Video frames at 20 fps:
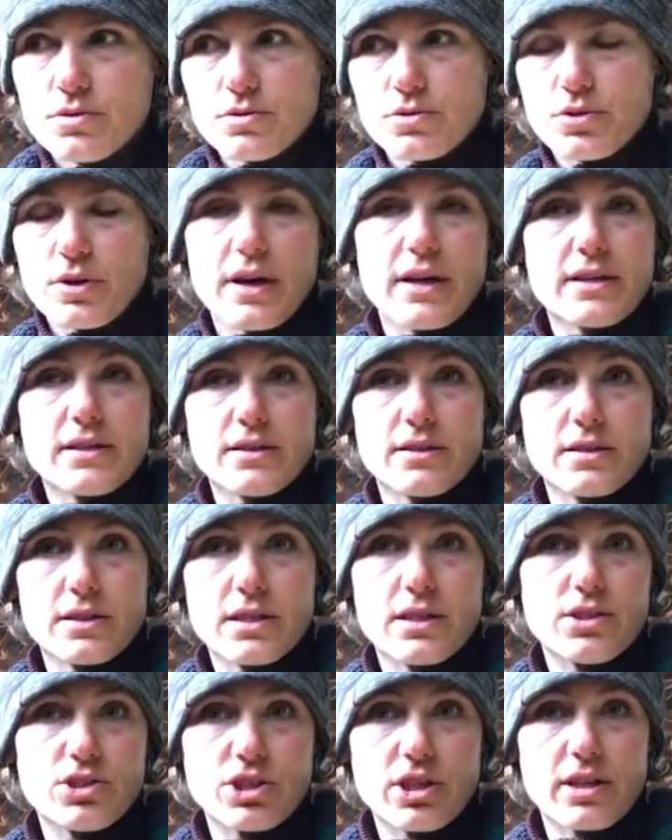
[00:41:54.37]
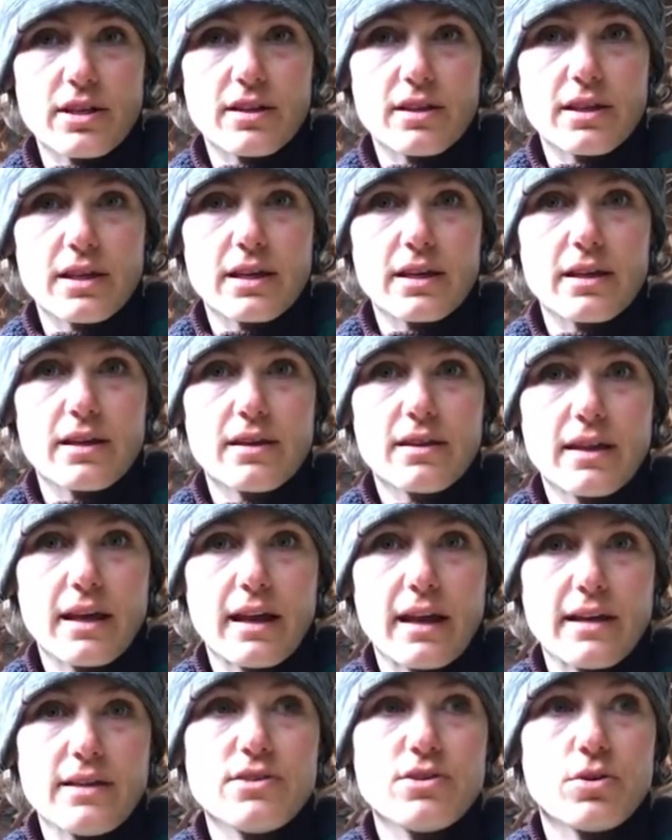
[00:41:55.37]
try to teach anything
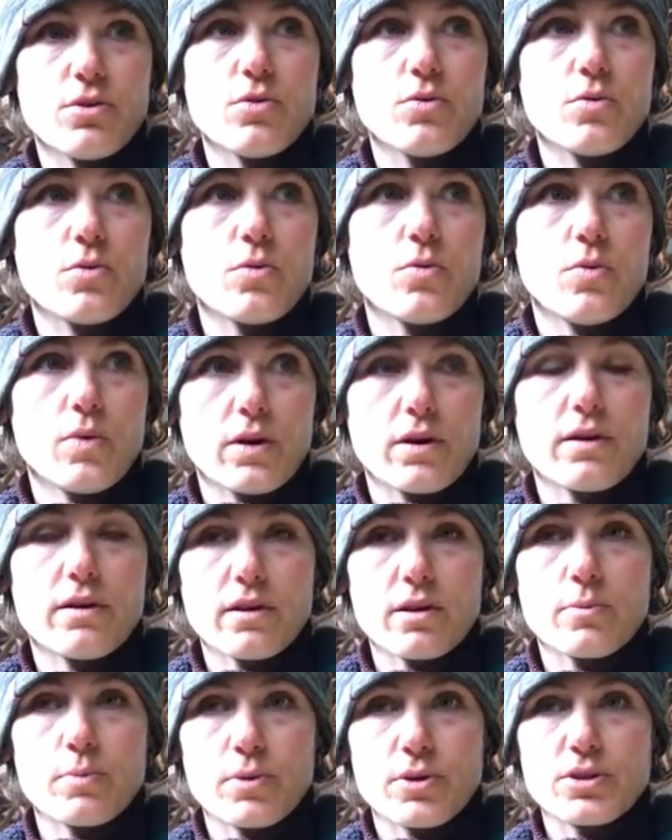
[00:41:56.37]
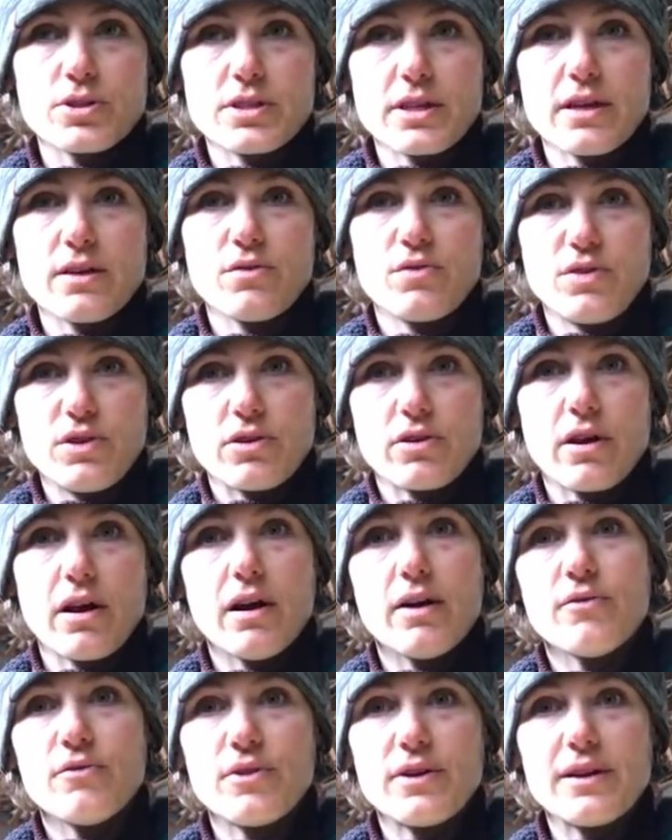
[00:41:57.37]
that I don't 100% feel
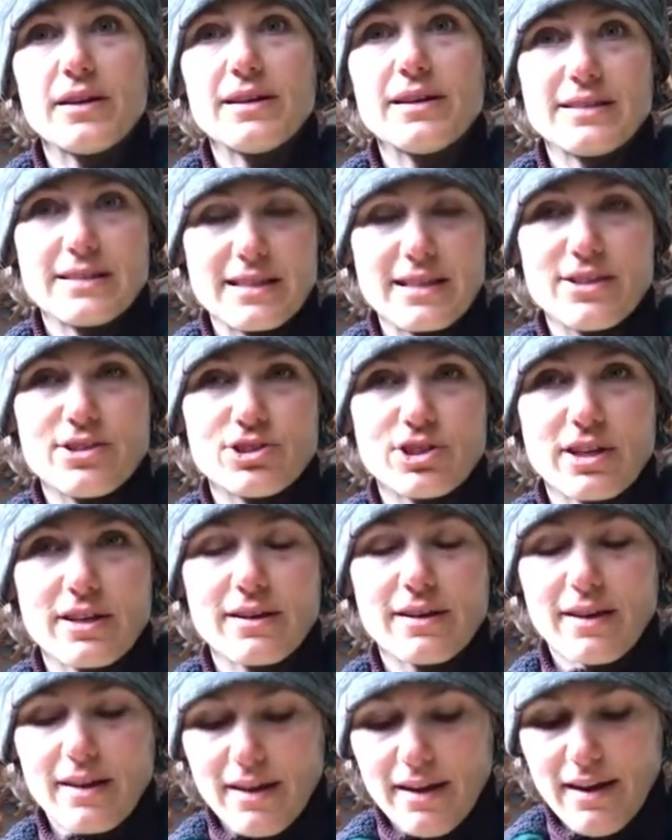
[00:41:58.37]
confident in teaching.